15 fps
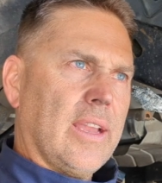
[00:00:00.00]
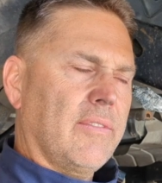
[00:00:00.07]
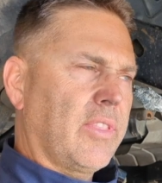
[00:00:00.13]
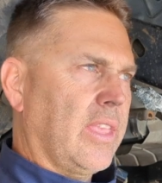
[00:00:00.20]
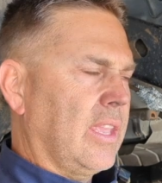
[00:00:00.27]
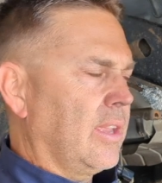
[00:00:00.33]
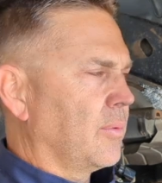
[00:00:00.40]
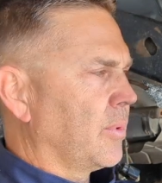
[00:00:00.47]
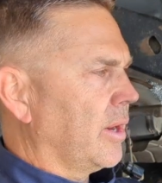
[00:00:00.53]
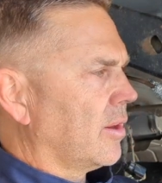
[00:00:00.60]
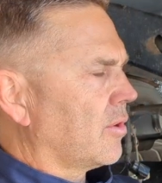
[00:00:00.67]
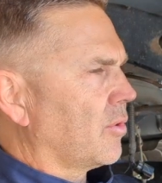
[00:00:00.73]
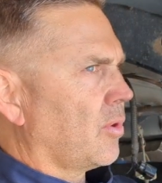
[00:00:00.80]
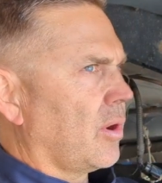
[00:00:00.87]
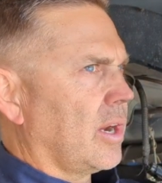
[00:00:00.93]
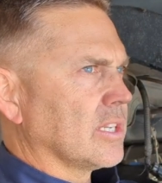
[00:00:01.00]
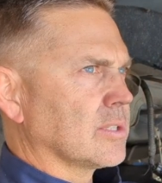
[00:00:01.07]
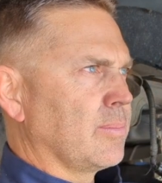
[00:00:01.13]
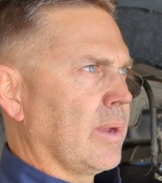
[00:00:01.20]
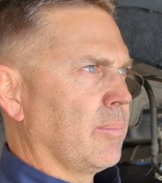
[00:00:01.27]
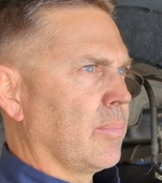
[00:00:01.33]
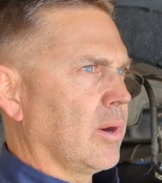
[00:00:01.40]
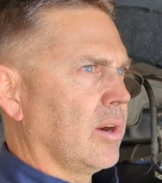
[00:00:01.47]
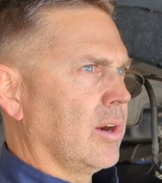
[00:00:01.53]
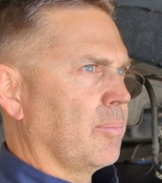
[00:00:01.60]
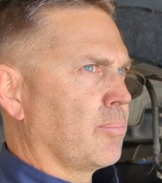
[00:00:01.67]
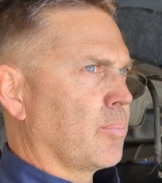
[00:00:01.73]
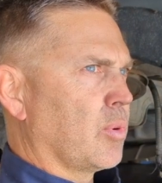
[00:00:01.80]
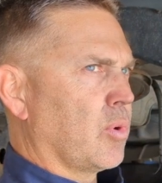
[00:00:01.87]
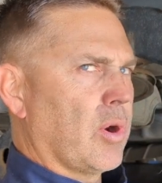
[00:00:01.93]
I have the rear cross member
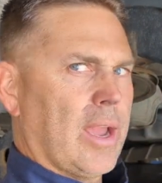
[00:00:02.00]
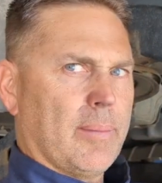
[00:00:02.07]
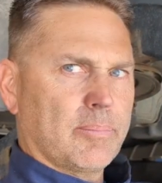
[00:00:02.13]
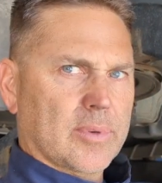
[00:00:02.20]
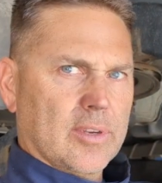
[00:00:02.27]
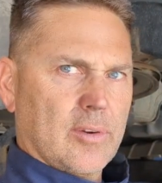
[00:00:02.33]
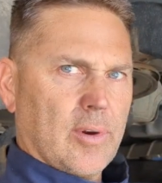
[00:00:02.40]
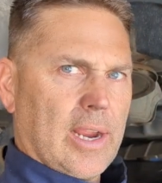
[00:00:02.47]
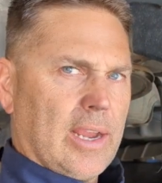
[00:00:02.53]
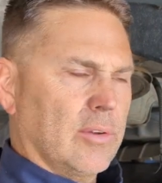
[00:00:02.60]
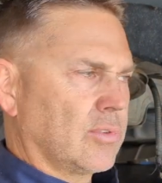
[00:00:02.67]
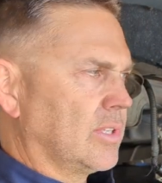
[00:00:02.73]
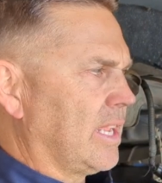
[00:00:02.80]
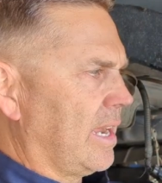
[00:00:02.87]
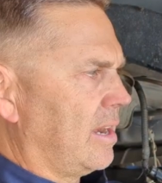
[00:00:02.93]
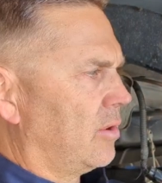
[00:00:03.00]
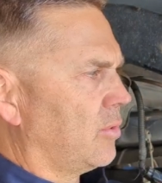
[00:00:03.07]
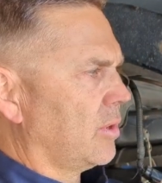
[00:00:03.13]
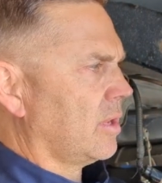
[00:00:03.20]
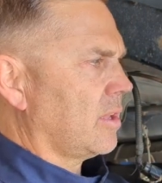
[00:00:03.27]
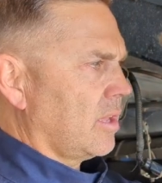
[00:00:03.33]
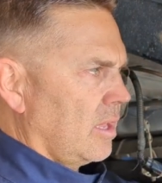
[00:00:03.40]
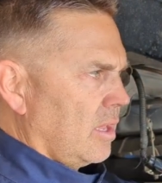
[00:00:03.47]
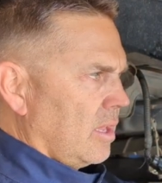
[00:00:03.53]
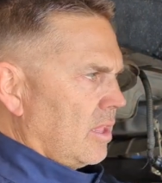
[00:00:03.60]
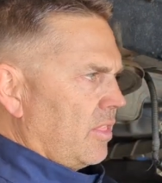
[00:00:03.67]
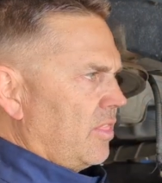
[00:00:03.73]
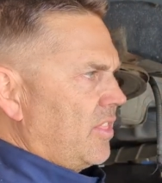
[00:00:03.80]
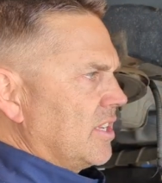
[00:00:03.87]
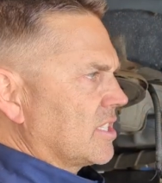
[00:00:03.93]
prepped, ground down.
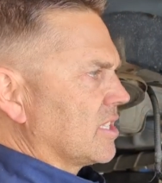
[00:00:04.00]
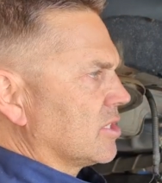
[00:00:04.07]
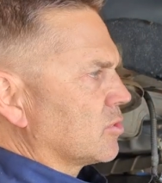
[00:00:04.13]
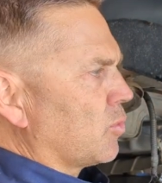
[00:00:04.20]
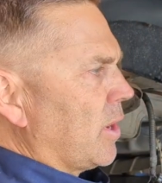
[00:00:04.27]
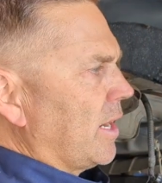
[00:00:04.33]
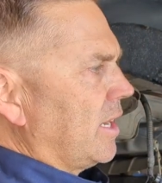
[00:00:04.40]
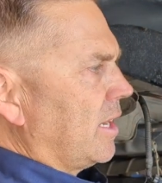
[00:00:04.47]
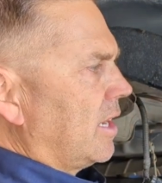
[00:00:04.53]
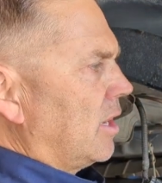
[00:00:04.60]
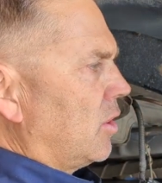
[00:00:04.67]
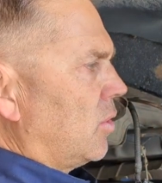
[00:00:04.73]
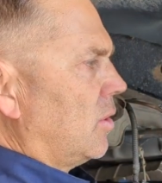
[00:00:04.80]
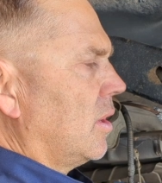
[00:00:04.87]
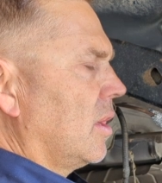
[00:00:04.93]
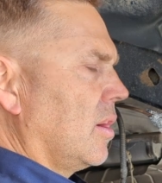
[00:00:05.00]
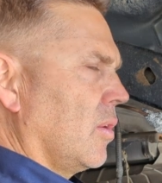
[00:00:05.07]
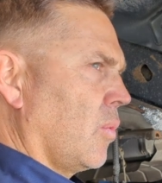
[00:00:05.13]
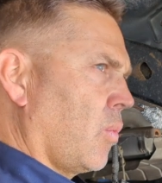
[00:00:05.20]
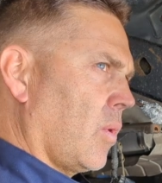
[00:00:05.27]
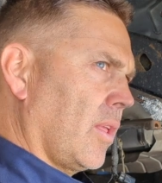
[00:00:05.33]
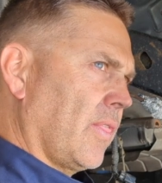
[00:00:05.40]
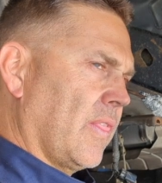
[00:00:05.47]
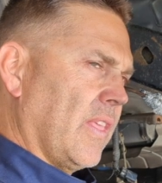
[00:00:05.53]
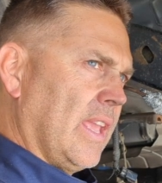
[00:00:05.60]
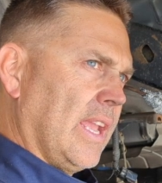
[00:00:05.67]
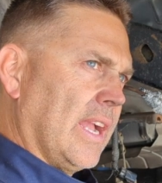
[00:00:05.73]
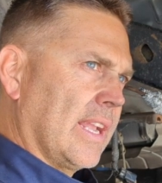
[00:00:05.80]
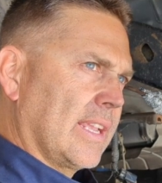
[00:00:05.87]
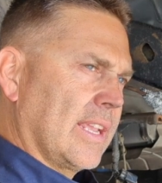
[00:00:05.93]
This is ready to go. One
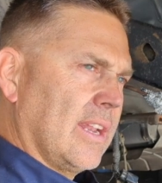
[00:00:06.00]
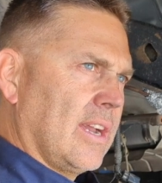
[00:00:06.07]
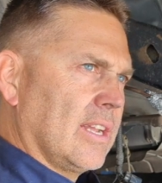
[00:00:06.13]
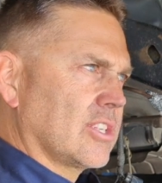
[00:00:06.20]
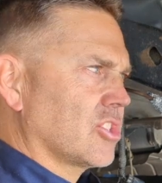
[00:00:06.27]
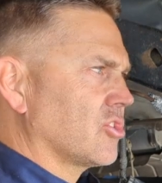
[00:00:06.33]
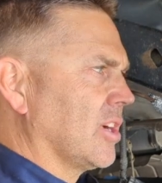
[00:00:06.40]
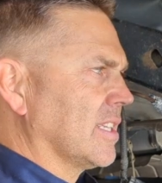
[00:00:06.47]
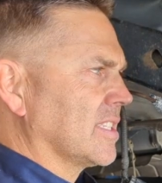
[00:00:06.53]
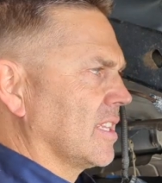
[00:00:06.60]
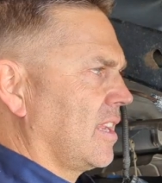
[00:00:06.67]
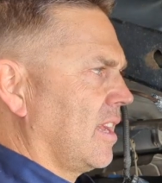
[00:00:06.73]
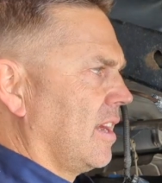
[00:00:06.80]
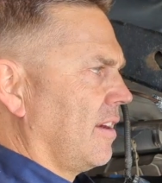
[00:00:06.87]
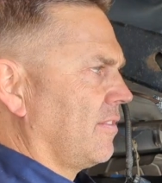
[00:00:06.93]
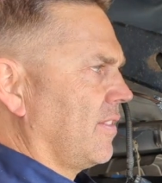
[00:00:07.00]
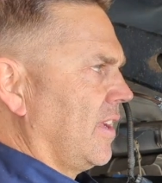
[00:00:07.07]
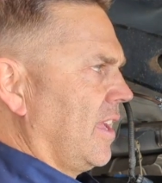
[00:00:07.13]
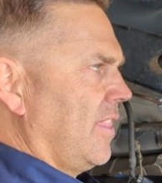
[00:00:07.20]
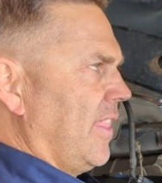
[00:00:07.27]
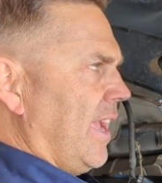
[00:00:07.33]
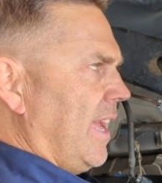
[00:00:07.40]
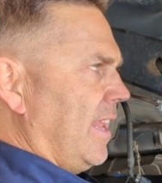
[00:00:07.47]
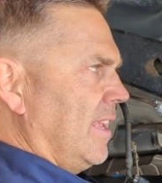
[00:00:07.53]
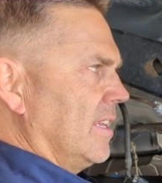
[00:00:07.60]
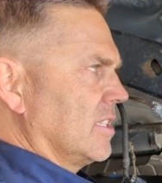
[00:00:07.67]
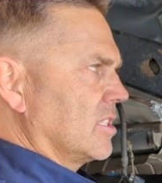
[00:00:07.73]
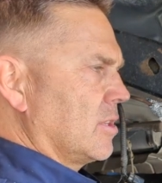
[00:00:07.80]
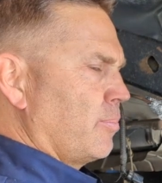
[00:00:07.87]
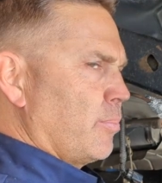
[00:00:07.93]
thing I cannot stress enough, and that
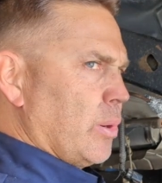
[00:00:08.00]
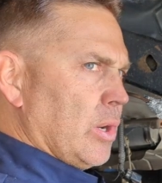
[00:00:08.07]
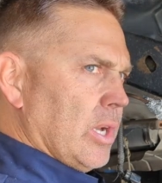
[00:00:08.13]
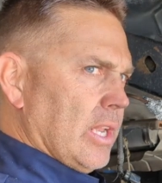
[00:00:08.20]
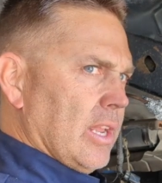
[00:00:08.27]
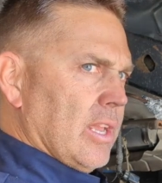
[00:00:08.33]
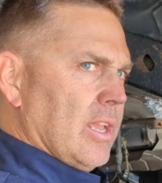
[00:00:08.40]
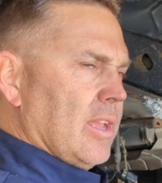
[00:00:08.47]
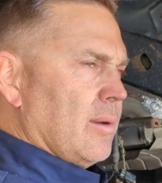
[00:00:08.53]
is to put